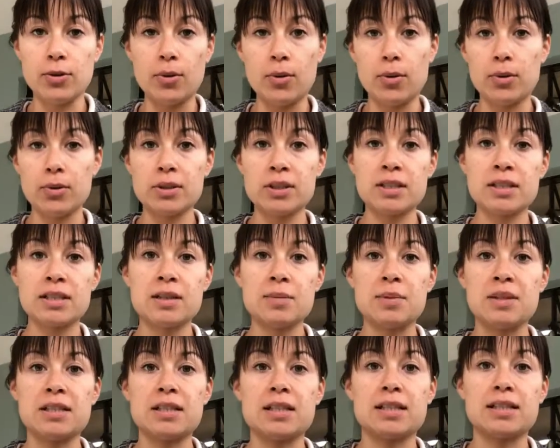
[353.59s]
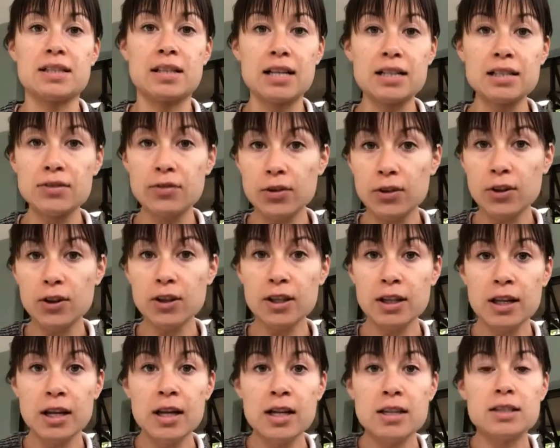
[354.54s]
goals to be successful.